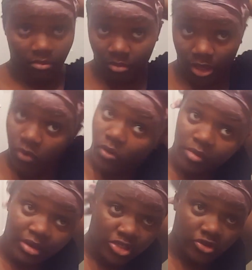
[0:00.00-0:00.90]
But you want to
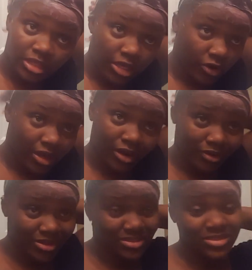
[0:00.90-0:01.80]
make sure that your hair
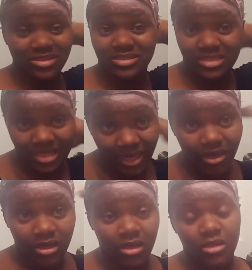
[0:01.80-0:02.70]
is
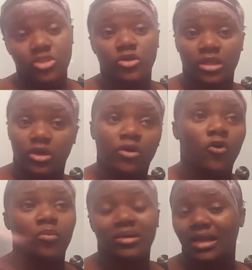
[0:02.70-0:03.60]
slick so that your
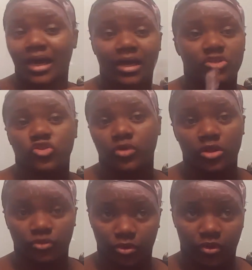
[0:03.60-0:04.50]
comb glides
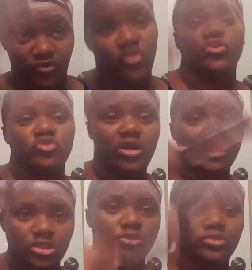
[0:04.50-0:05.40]
straight through. If you're trying
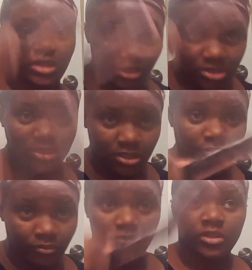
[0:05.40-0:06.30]
to do this
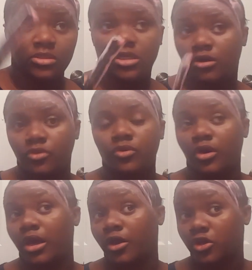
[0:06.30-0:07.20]
to go through your
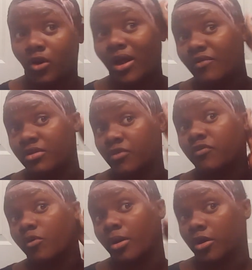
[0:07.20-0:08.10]
hair, you don't have enough
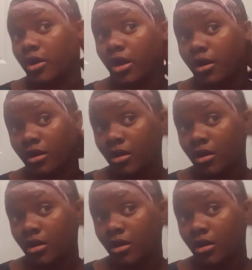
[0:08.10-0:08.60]
foam on your hair.